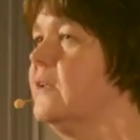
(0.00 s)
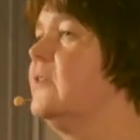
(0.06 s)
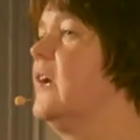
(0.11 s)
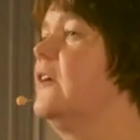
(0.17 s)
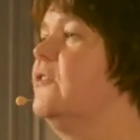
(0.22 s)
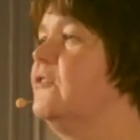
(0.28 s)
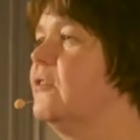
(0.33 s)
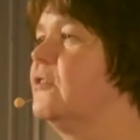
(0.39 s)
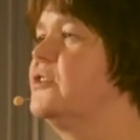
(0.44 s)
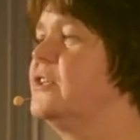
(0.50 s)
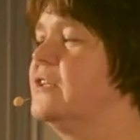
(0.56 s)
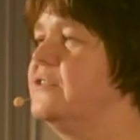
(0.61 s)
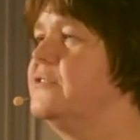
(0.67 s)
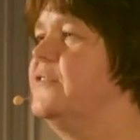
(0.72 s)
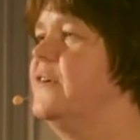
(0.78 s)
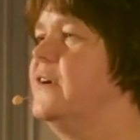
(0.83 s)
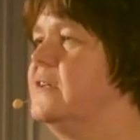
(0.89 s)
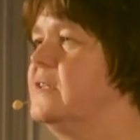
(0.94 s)

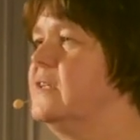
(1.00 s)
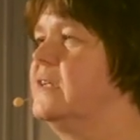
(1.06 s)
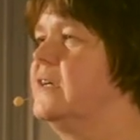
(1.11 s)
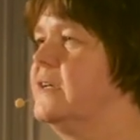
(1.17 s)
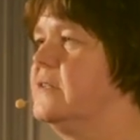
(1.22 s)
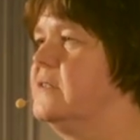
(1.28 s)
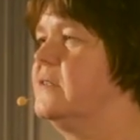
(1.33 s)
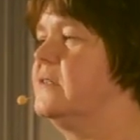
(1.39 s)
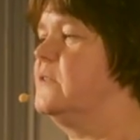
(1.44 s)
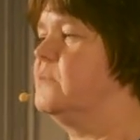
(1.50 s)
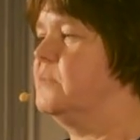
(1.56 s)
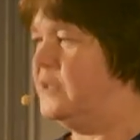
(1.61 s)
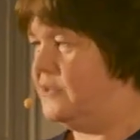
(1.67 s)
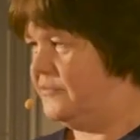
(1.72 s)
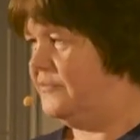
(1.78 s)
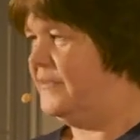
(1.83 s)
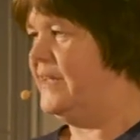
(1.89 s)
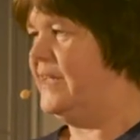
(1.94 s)
nitrogenous fertilizers,
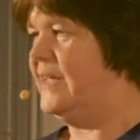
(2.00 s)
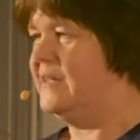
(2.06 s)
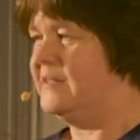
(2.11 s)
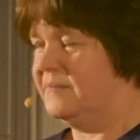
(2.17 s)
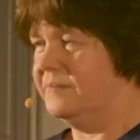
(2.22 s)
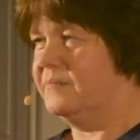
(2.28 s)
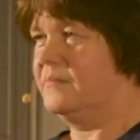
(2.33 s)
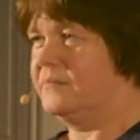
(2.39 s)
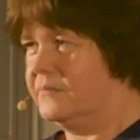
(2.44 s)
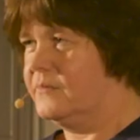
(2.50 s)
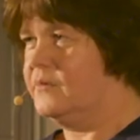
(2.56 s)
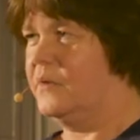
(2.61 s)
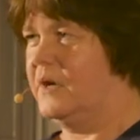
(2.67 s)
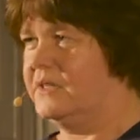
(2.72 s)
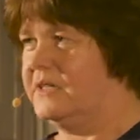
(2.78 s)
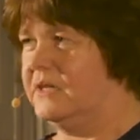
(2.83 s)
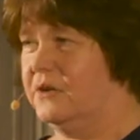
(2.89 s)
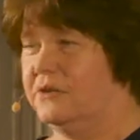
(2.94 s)
which feed
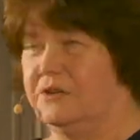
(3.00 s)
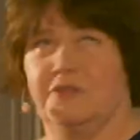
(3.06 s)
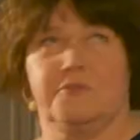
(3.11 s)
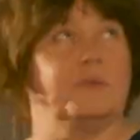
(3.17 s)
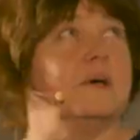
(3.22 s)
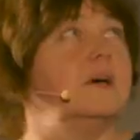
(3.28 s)
quite a lot of the